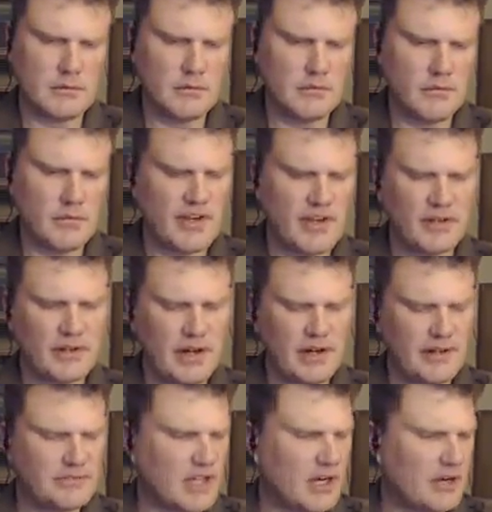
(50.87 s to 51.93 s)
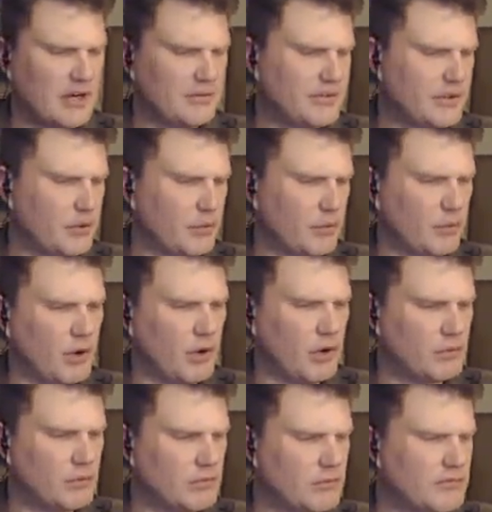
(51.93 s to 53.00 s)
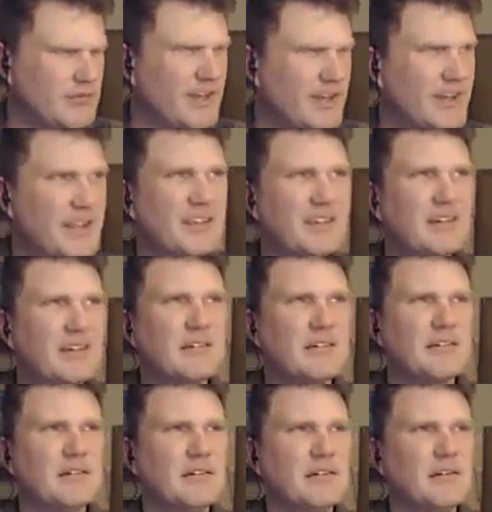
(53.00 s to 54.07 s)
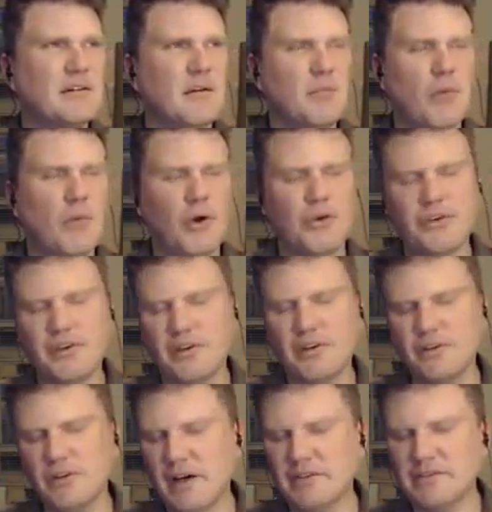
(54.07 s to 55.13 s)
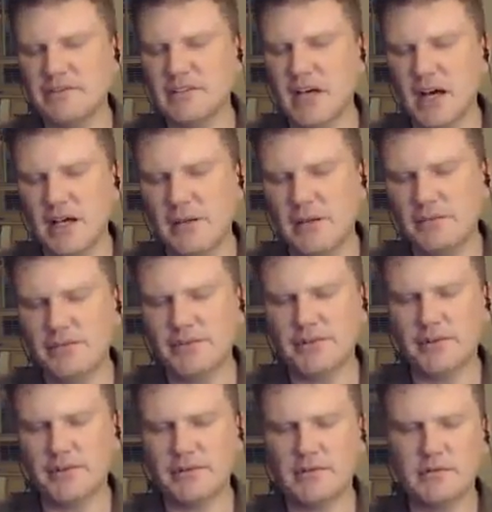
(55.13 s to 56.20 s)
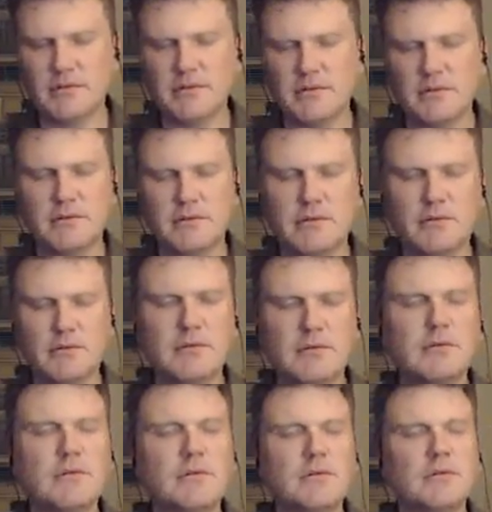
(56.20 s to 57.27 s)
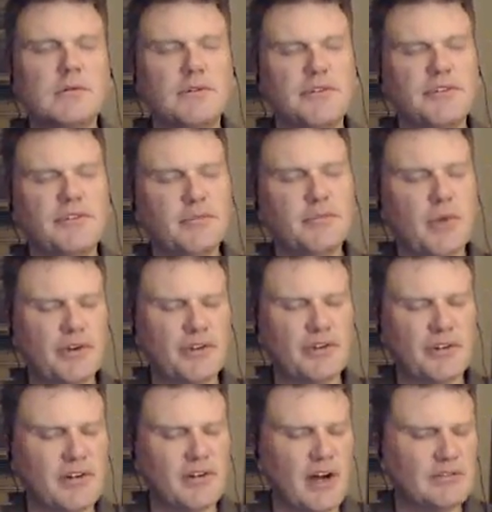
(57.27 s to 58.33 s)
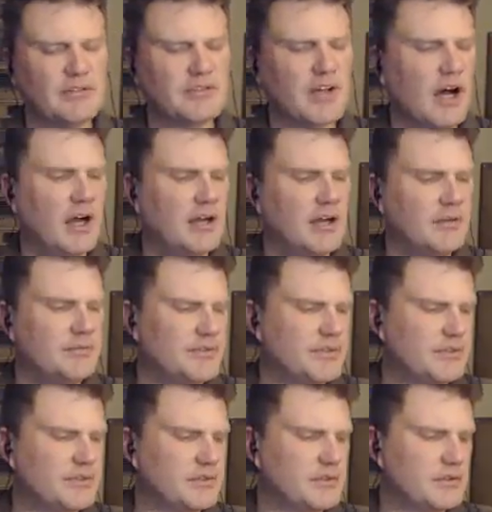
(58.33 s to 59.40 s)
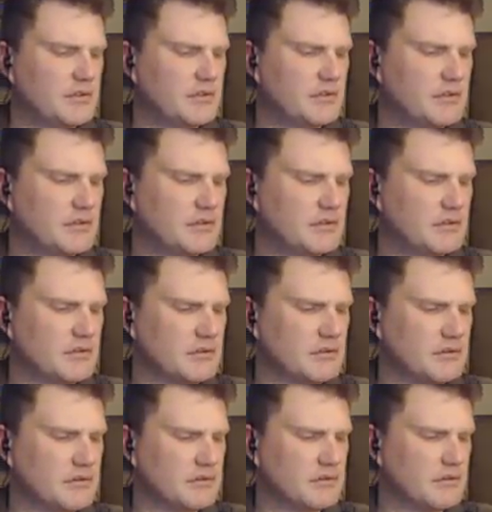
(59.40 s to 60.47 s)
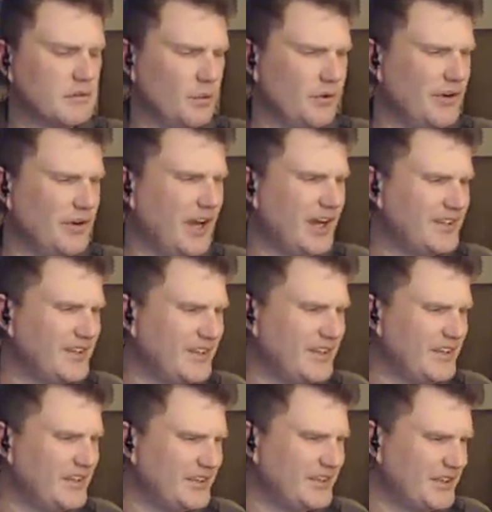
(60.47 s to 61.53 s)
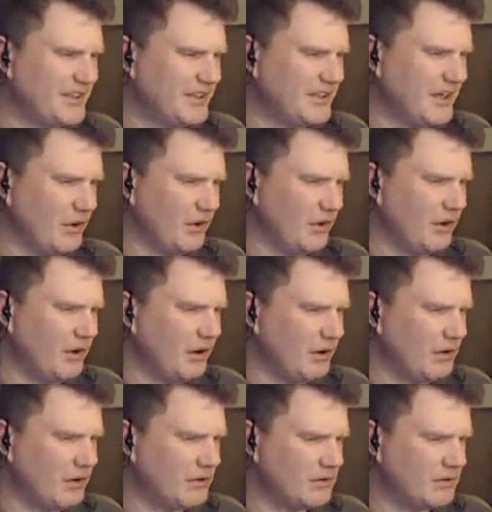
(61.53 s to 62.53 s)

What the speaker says: many lifetimes in Rome, many Martian lifetimes. These Martian lifetimes were not easy at all.